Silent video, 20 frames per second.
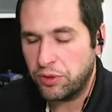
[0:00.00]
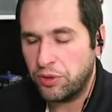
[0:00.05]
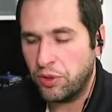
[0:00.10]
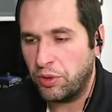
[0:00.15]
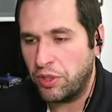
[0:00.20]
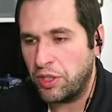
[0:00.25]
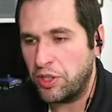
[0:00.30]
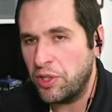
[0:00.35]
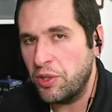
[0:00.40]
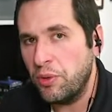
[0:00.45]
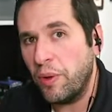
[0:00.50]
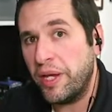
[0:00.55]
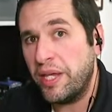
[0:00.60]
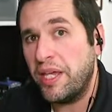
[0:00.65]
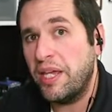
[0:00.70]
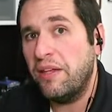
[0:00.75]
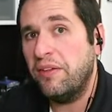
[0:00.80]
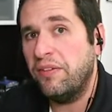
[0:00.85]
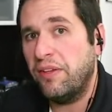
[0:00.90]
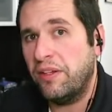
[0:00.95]
So the
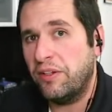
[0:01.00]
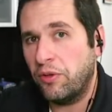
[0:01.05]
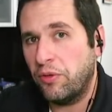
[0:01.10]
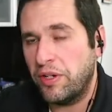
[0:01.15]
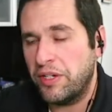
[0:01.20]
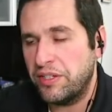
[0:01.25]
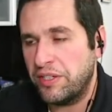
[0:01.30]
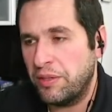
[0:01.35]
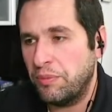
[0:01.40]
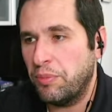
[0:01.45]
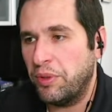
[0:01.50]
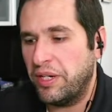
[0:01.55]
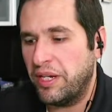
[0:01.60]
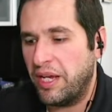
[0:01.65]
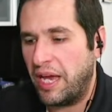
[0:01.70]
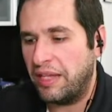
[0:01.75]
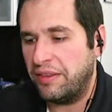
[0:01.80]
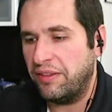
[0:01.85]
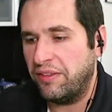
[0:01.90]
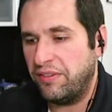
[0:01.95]
UAE is increasing, but
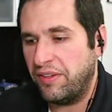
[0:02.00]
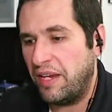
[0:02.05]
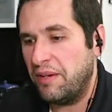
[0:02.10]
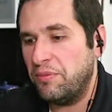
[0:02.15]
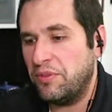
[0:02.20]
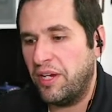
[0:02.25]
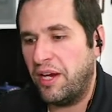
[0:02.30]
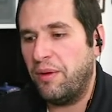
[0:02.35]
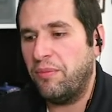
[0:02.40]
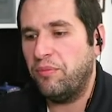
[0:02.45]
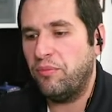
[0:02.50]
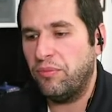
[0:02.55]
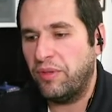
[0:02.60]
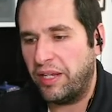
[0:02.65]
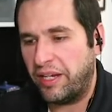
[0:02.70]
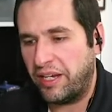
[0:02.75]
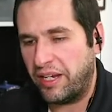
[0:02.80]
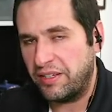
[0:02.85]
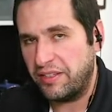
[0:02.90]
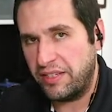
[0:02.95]
at the same time,
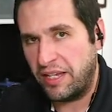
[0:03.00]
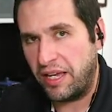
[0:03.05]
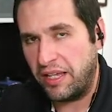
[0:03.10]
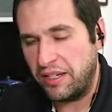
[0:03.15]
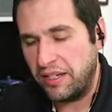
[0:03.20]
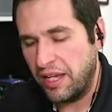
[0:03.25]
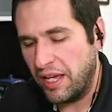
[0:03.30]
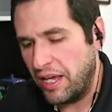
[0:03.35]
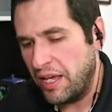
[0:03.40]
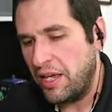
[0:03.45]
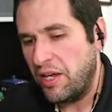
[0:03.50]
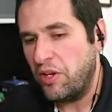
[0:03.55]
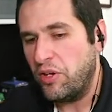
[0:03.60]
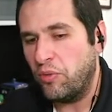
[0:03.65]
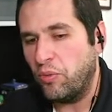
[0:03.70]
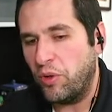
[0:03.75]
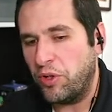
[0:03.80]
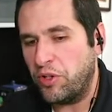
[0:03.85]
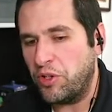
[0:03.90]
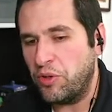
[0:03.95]
like I said,
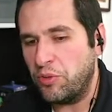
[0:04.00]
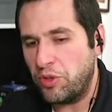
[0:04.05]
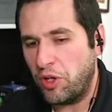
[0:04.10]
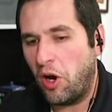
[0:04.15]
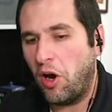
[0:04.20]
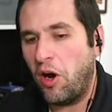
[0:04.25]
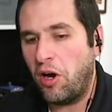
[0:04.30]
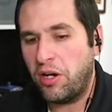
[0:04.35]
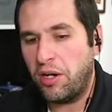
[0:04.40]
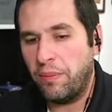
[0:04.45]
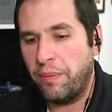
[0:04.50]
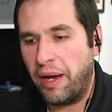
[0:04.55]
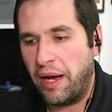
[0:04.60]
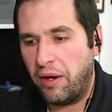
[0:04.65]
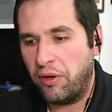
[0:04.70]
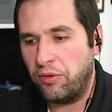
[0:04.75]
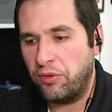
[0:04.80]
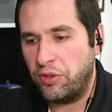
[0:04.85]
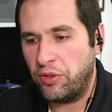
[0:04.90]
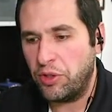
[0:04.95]
when you talk
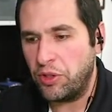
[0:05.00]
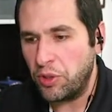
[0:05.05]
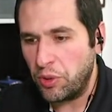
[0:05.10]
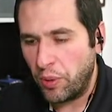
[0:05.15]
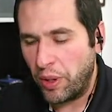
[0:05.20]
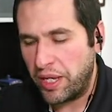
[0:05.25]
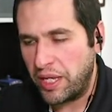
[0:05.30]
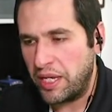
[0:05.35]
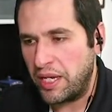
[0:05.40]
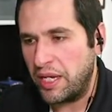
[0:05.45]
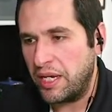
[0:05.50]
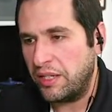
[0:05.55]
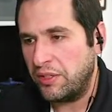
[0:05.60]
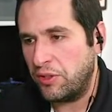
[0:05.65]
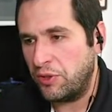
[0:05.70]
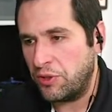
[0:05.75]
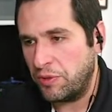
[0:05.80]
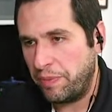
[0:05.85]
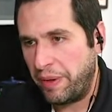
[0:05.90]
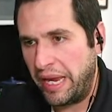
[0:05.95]
about UAE
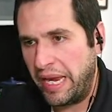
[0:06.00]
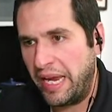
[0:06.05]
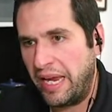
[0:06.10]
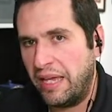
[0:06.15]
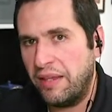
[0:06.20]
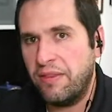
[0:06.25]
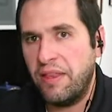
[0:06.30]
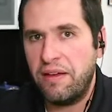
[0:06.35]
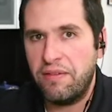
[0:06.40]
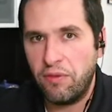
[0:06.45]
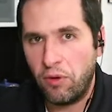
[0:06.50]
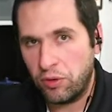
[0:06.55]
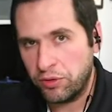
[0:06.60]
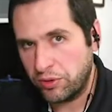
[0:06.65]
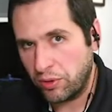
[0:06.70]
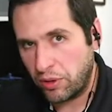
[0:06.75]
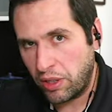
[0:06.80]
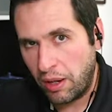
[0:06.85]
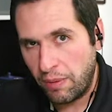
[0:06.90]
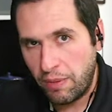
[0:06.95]
into Japan, they've
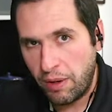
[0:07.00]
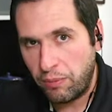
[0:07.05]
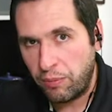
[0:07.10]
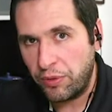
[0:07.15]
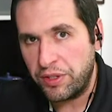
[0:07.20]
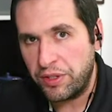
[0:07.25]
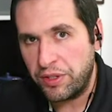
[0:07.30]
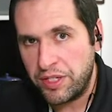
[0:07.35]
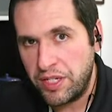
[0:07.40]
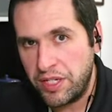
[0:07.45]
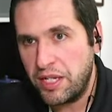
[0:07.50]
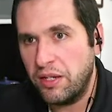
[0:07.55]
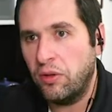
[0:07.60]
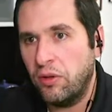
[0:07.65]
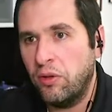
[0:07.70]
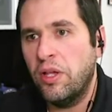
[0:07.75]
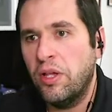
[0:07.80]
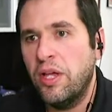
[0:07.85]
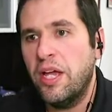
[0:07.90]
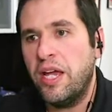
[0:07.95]
also come up with a
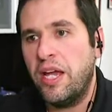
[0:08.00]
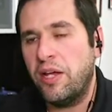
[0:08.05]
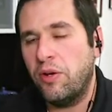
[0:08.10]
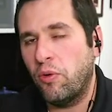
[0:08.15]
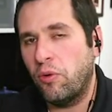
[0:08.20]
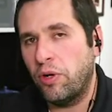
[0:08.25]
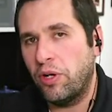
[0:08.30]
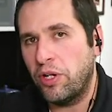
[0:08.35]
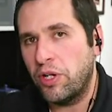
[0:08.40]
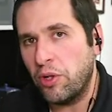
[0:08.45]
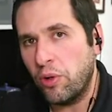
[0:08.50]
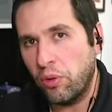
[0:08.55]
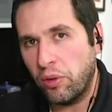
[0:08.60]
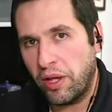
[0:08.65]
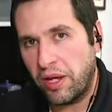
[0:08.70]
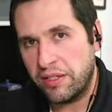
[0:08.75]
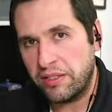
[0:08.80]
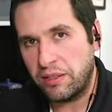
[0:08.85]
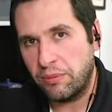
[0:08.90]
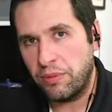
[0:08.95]
deal in order to
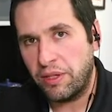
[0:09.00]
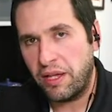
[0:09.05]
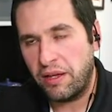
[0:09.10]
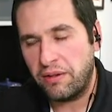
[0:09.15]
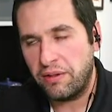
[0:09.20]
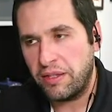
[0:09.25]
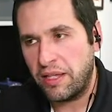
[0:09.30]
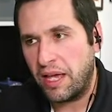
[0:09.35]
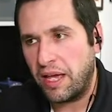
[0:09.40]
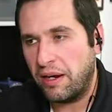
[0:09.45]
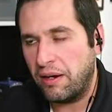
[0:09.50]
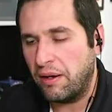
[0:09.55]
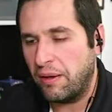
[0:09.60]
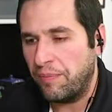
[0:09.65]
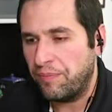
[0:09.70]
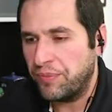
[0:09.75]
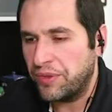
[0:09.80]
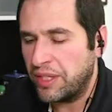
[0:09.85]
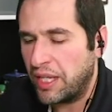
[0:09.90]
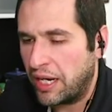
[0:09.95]
utilize some of that that
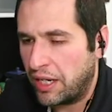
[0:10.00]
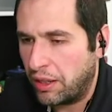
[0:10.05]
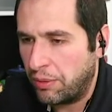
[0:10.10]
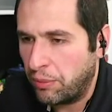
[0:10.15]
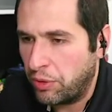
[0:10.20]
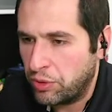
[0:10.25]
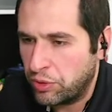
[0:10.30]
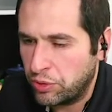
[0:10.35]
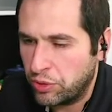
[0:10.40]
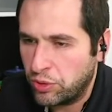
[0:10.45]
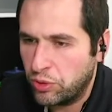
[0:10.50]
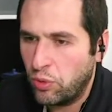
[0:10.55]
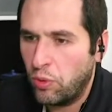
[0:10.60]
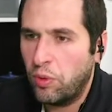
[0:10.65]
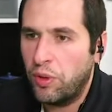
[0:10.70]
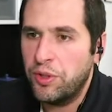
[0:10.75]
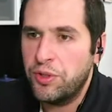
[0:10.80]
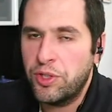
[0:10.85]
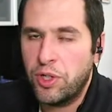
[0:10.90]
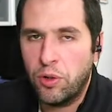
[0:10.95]
um, that commercial
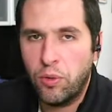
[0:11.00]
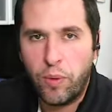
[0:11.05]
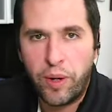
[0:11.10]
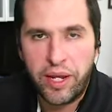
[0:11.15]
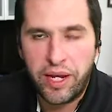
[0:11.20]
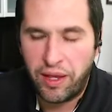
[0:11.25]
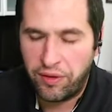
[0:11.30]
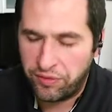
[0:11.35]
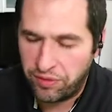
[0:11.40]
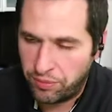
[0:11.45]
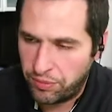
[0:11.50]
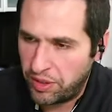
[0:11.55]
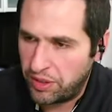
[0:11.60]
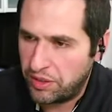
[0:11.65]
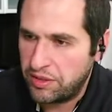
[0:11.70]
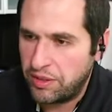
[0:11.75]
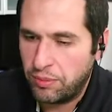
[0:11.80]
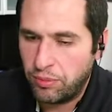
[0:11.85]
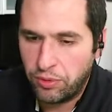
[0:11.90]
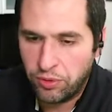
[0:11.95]
storage. Kuwait has something
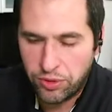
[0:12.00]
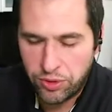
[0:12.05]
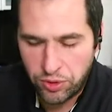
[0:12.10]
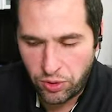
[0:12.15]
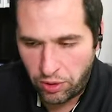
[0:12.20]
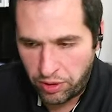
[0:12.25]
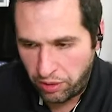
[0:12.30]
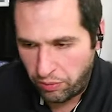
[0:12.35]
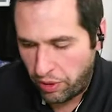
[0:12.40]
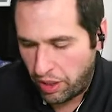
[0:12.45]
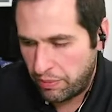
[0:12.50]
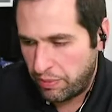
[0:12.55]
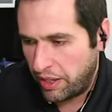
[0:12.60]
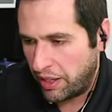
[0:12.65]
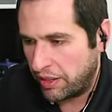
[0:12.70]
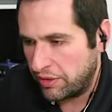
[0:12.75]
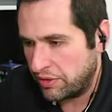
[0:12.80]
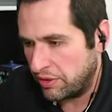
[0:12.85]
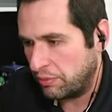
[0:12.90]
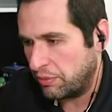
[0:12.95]
similar. Saudi Arabia
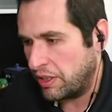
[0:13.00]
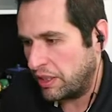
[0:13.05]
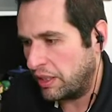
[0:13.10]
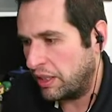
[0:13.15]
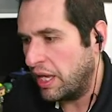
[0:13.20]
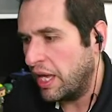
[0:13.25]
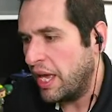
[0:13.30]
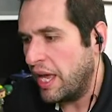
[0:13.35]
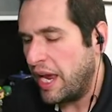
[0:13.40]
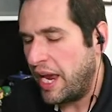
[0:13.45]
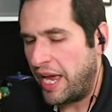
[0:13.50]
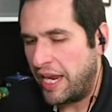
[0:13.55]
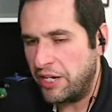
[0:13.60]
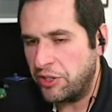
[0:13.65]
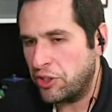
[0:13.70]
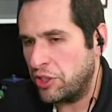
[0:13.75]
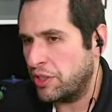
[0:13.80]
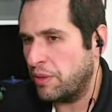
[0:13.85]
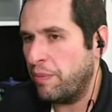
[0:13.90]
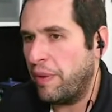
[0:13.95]
has something, and
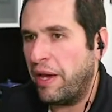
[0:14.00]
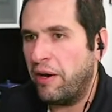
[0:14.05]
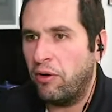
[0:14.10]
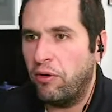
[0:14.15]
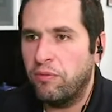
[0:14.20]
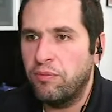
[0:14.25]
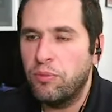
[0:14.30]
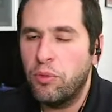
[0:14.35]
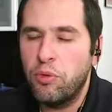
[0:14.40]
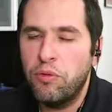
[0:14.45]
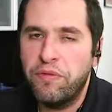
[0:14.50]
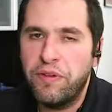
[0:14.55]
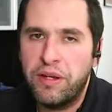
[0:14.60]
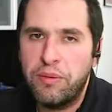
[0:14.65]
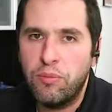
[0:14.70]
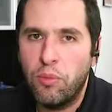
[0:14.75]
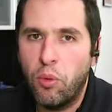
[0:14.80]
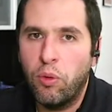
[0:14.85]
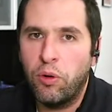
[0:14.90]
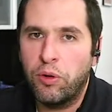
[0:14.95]
it's just a matter of
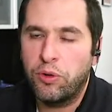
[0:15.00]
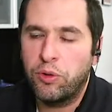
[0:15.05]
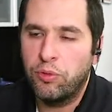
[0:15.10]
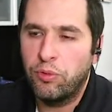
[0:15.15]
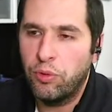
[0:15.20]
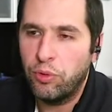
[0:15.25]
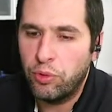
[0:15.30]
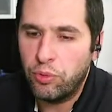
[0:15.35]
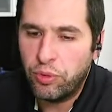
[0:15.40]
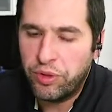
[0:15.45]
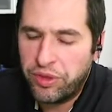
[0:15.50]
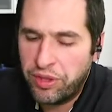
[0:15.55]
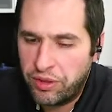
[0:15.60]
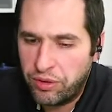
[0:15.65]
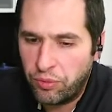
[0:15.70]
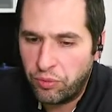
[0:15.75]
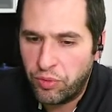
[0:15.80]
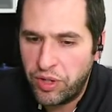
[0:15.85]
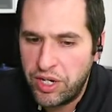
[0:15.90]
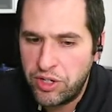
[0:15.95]
moving more crude within
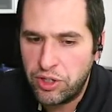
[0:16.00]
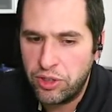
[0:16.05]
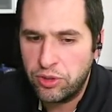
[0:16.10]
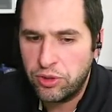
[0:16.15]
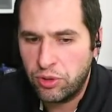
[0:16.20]
the region.